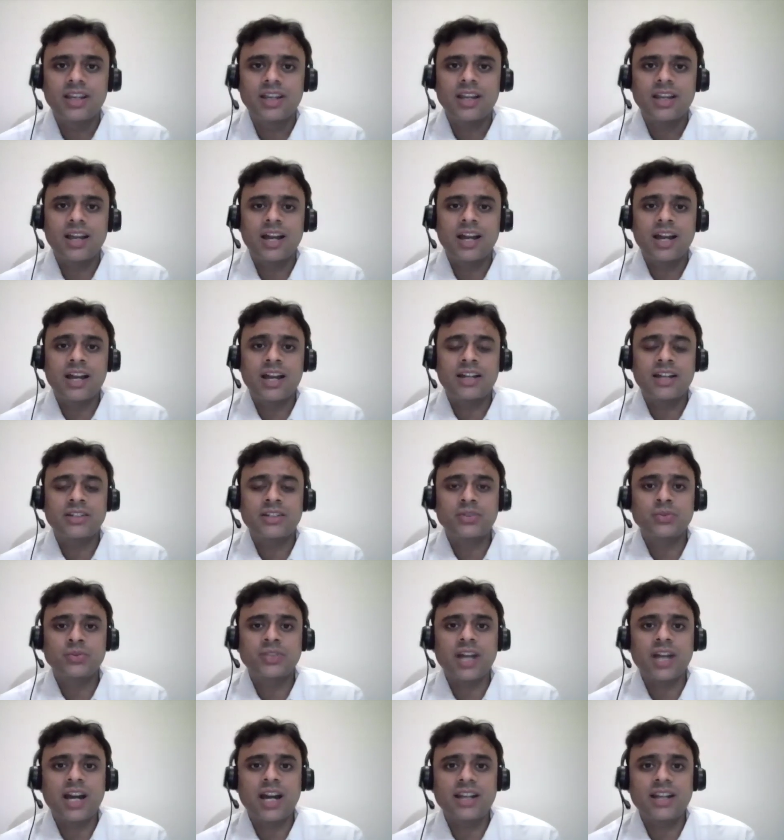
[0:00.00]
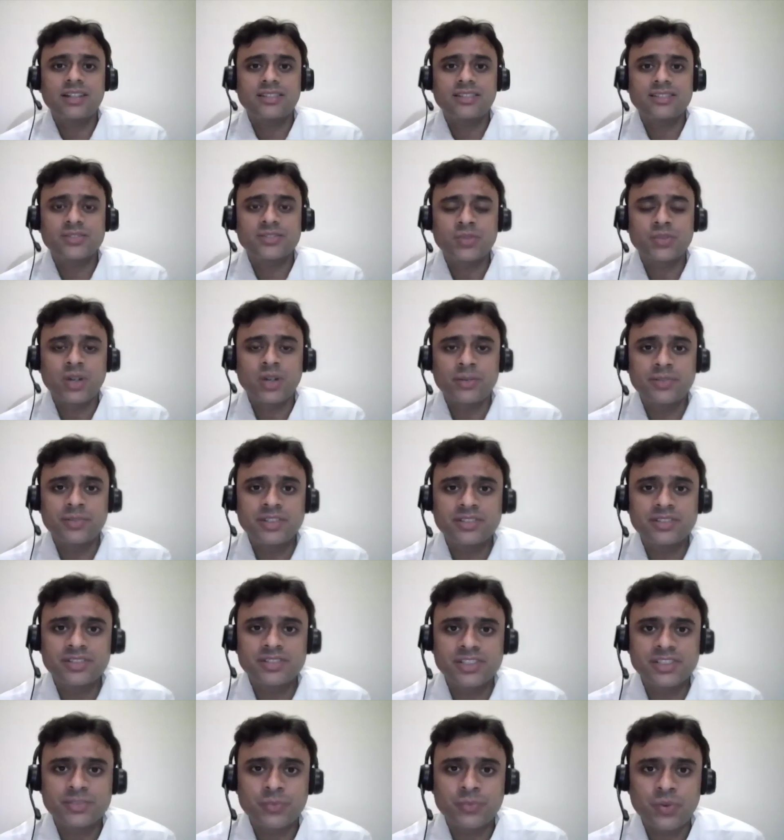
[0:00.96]
And to that,
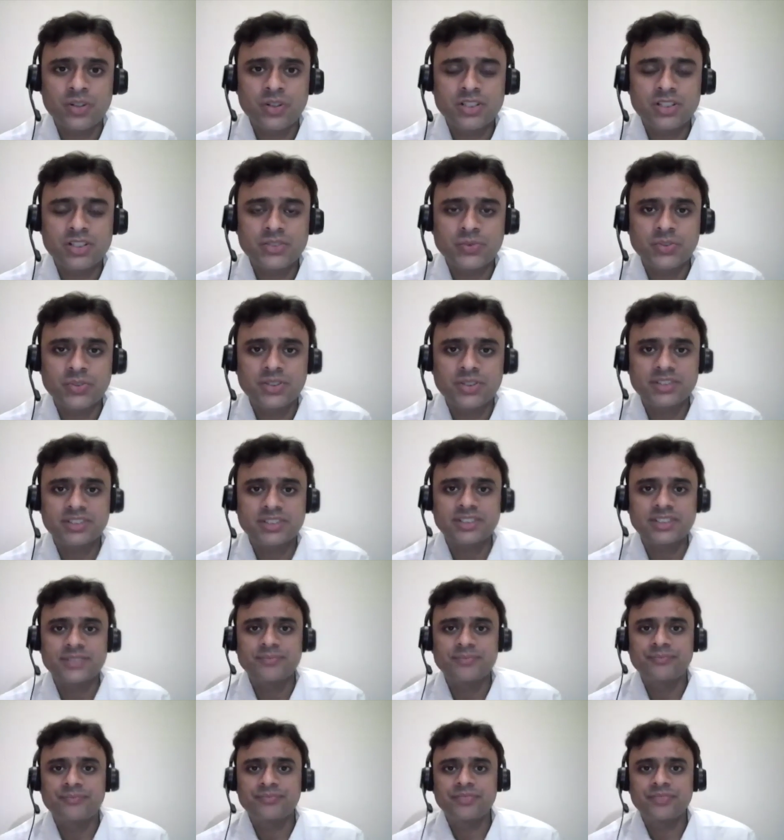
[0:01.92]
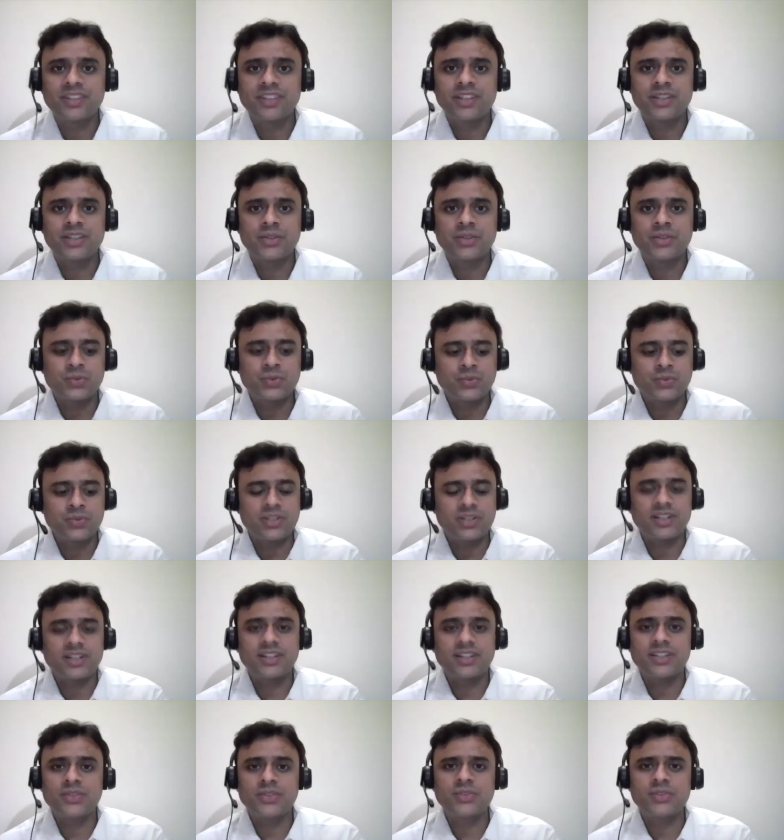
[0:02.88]
Swami's response was, you
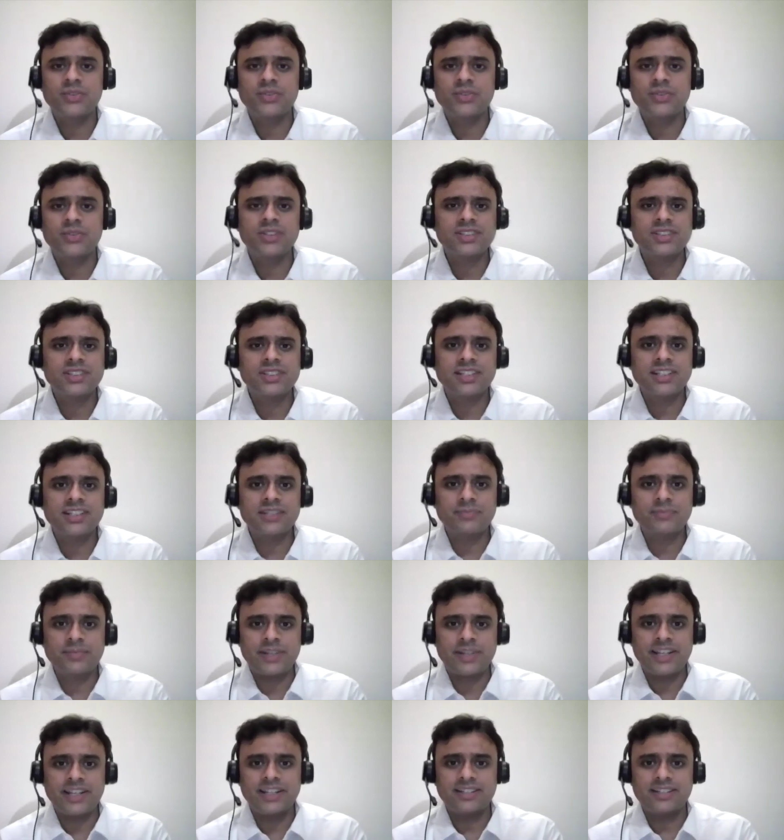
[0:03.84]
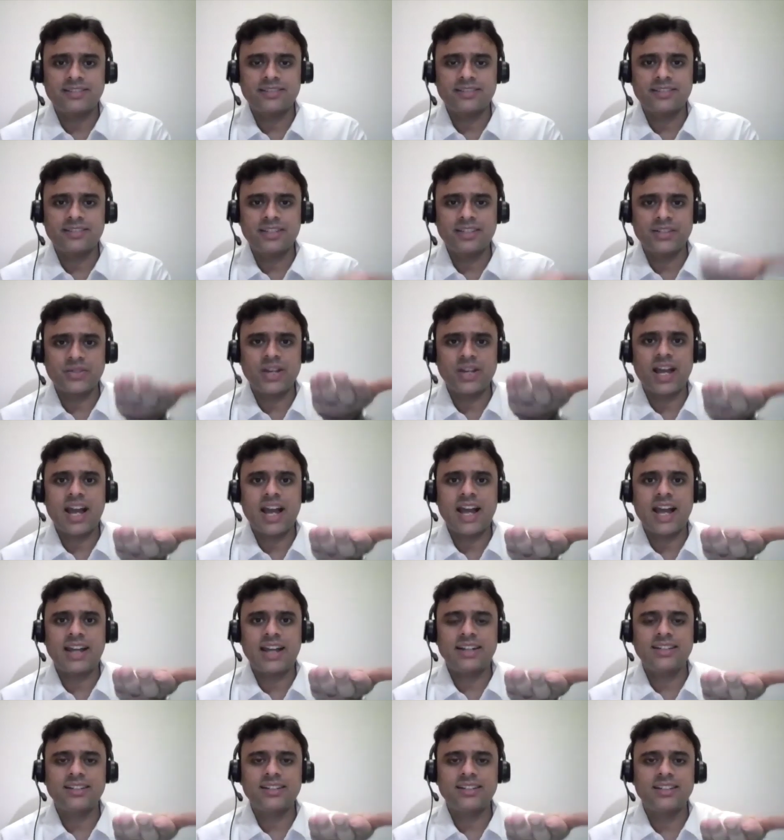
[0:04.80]
just take a plate in your
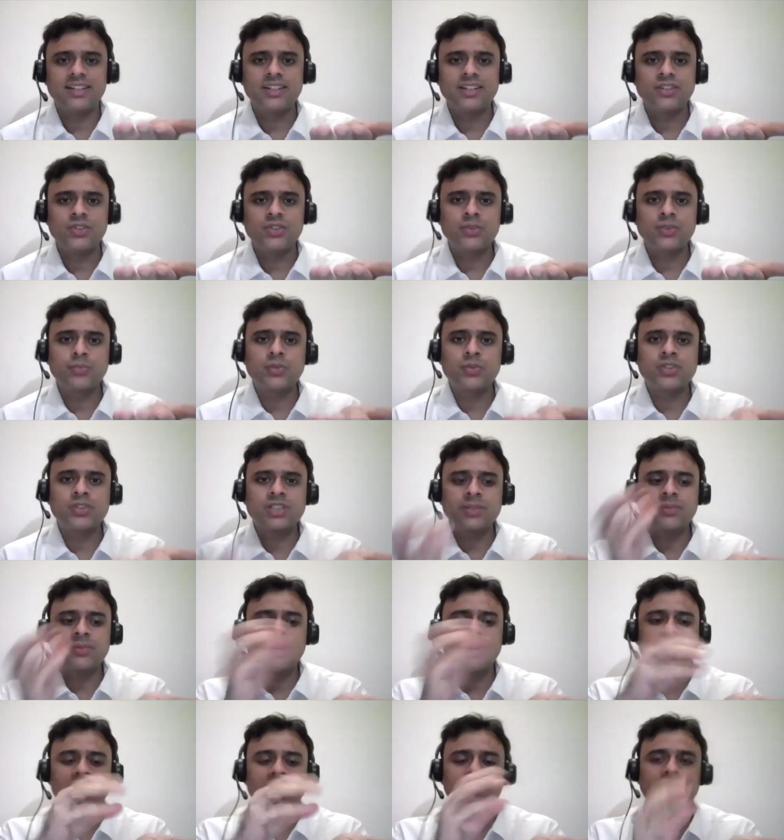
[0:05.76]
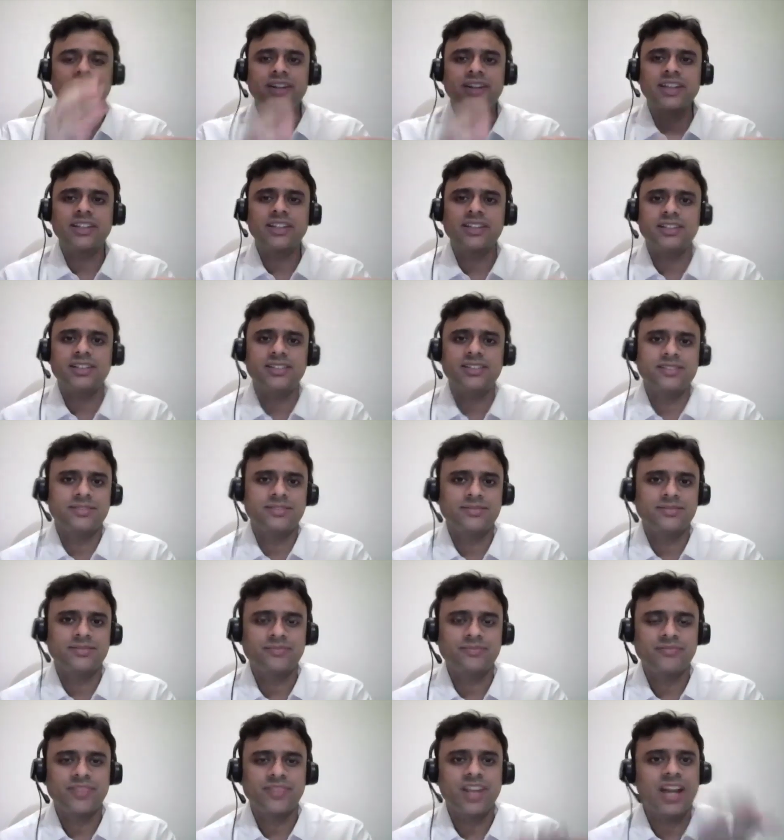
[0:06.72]
hand, you put some halwa in it,
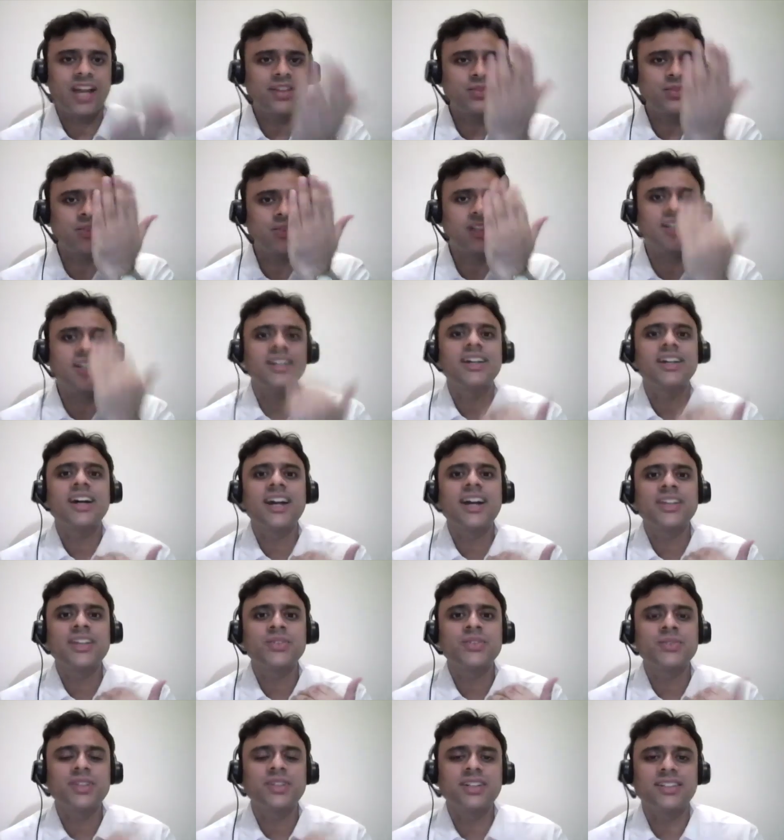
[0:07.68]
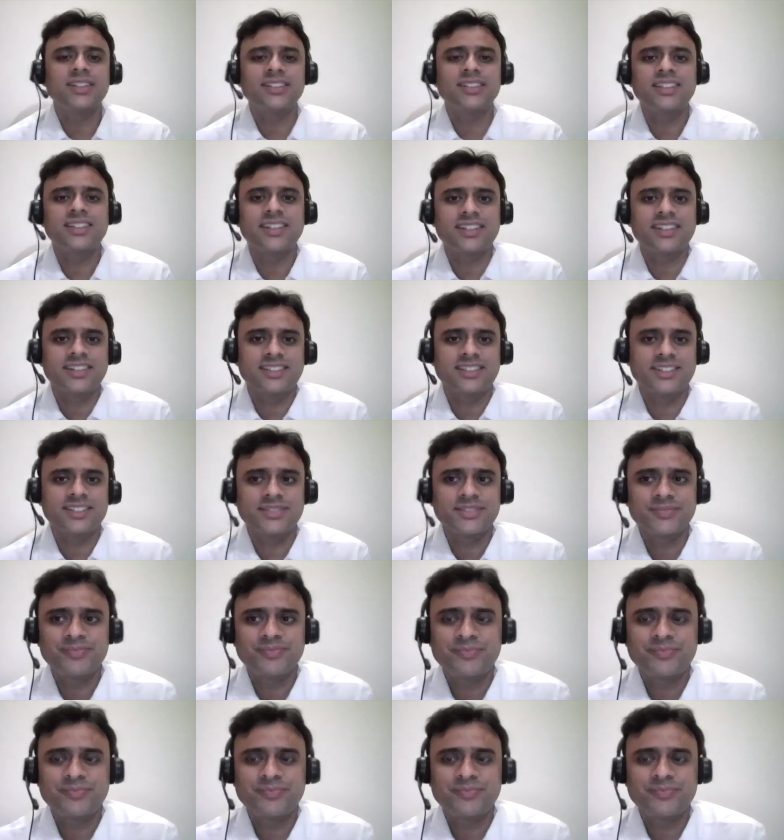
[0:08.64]
and you lick it.